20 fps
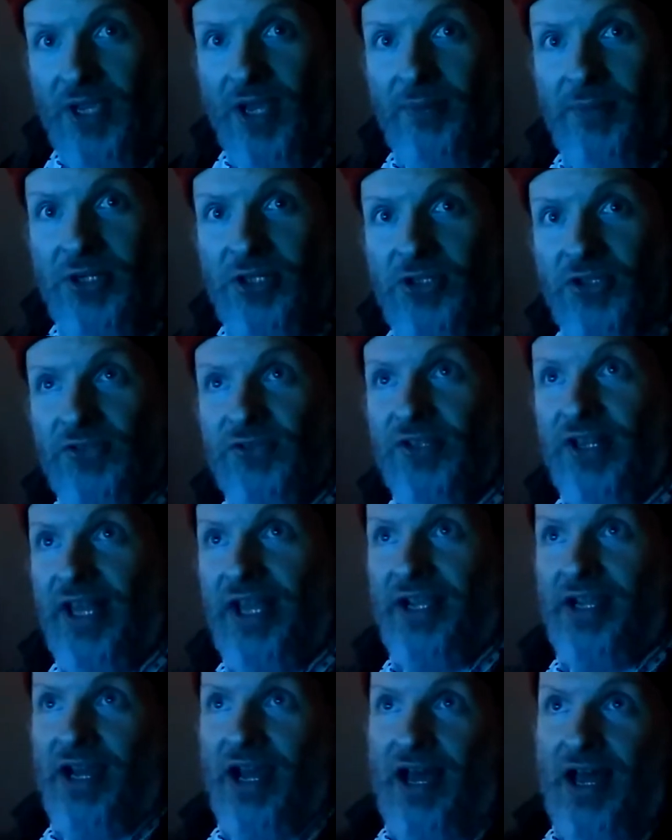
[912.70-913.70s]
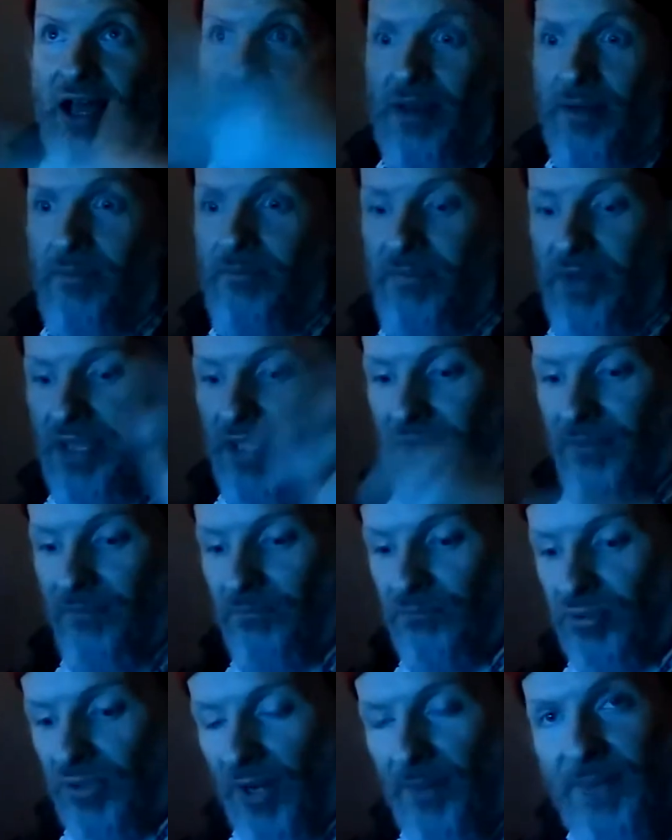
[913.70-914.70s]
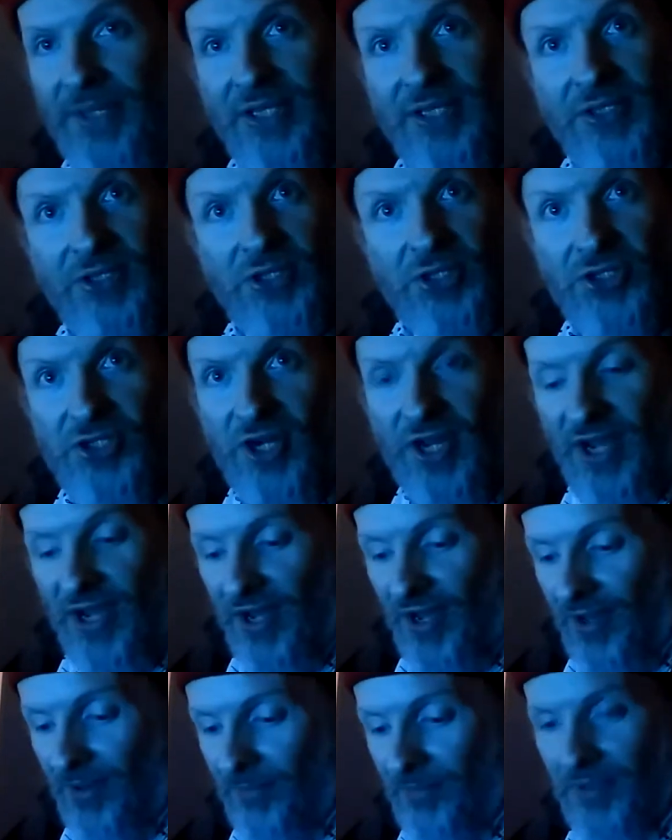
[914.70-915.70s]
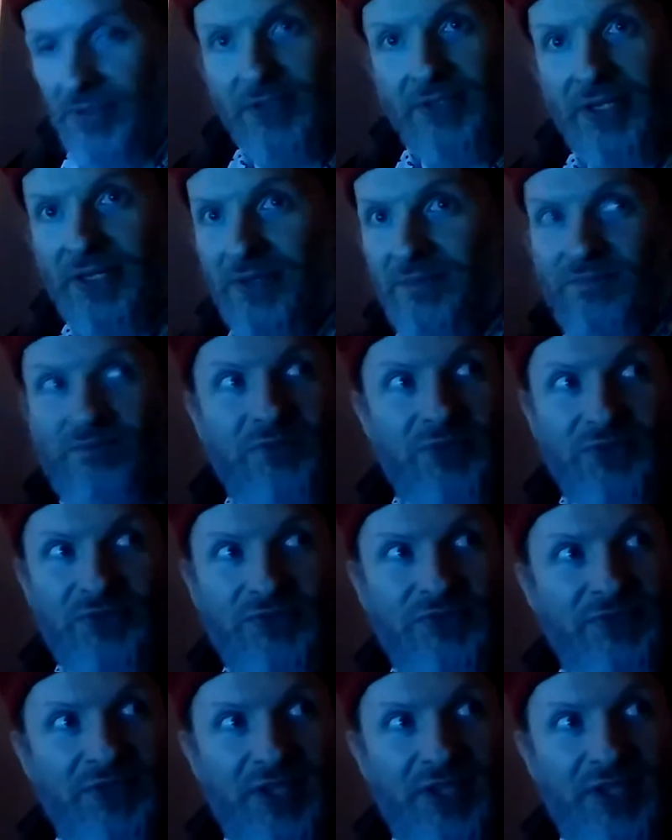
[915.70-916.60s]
becoming just like a big brimming jam, like just